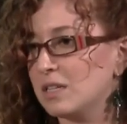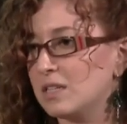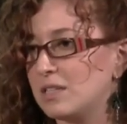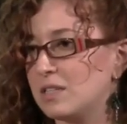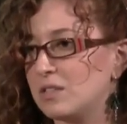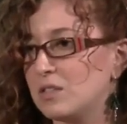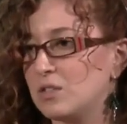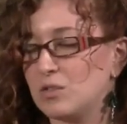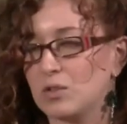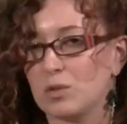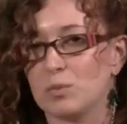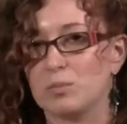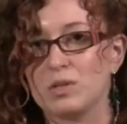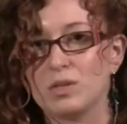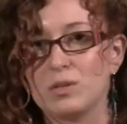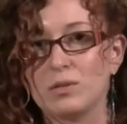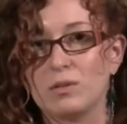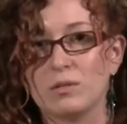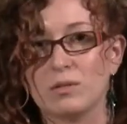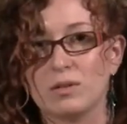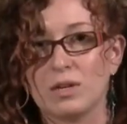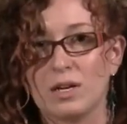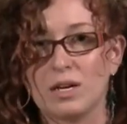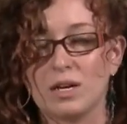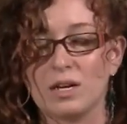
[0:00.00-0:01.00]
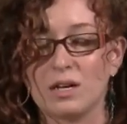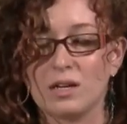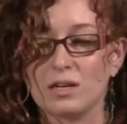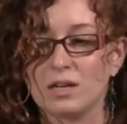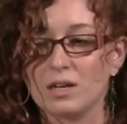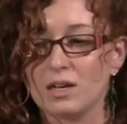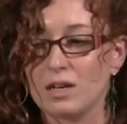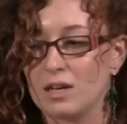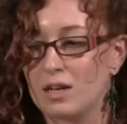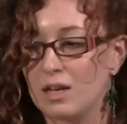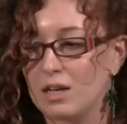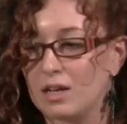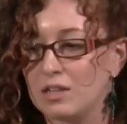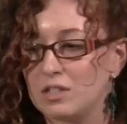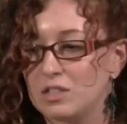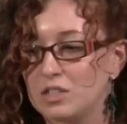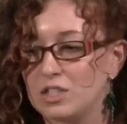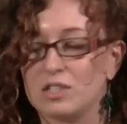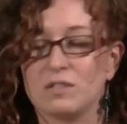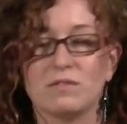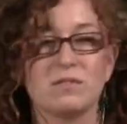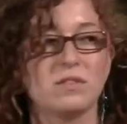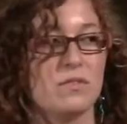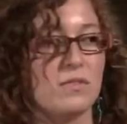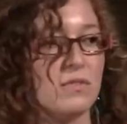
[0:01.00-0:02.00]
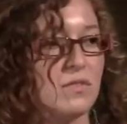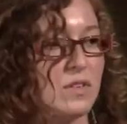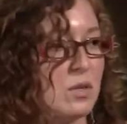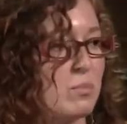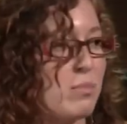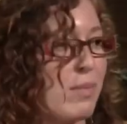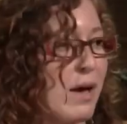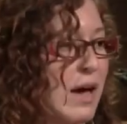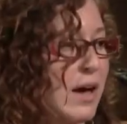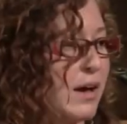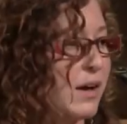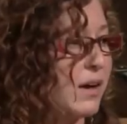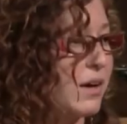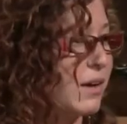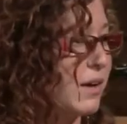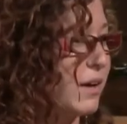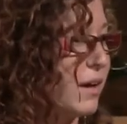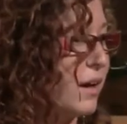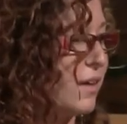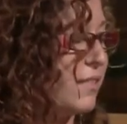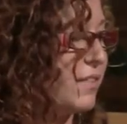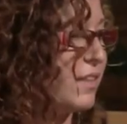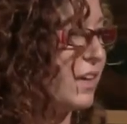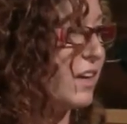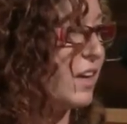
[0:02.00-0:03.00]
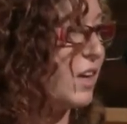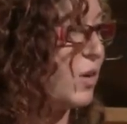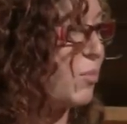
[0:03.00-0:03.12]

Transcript: distribute and, and achieve the feedback and then